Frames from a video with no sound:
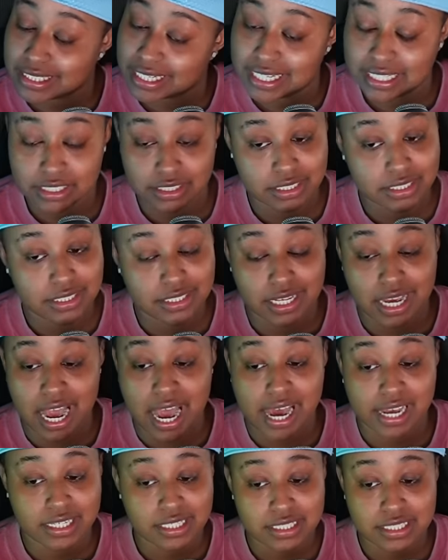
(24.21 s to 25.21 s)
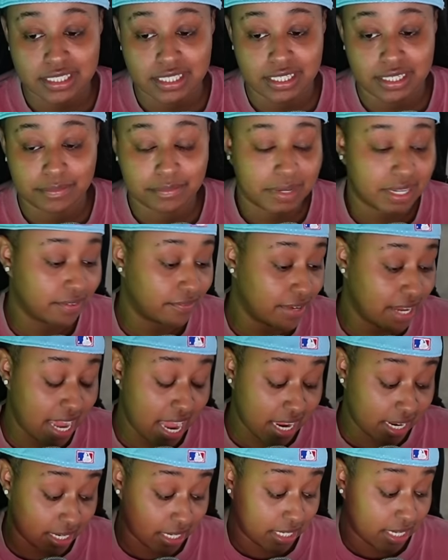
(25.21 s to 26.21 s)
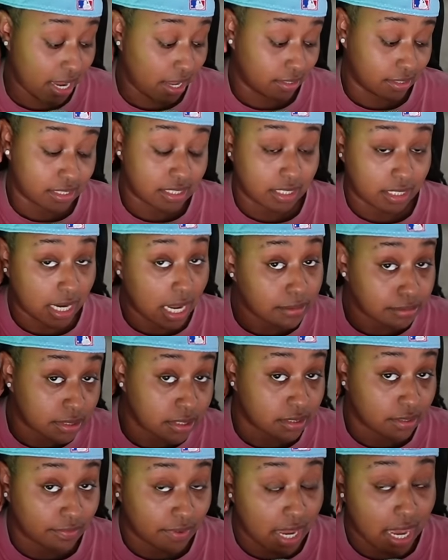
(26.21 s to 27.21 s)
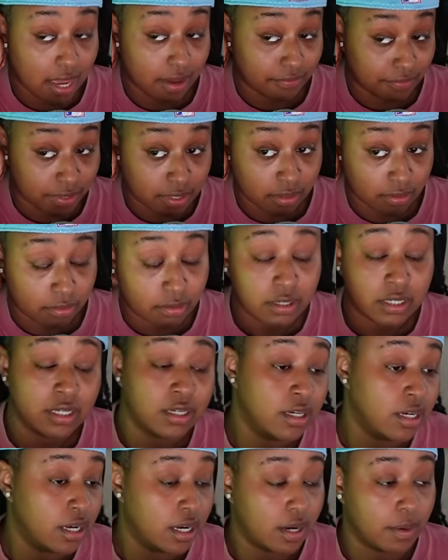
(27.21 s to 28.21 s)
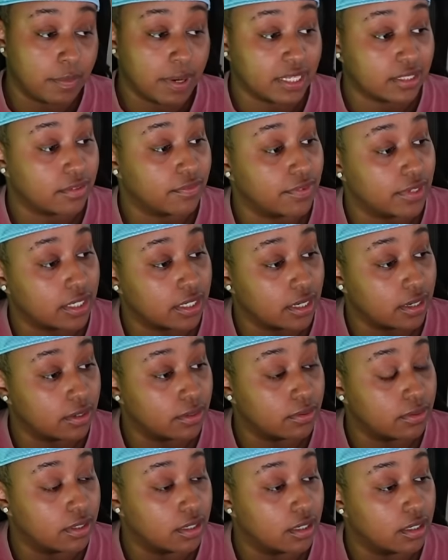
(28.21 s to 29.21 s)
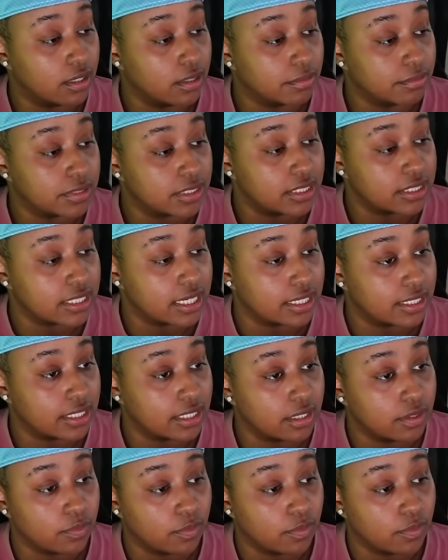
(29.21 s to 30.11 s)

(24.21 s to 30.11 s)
And honestly, matter of fact, I can give y'all a synopsis of how I feel about the video um, since I did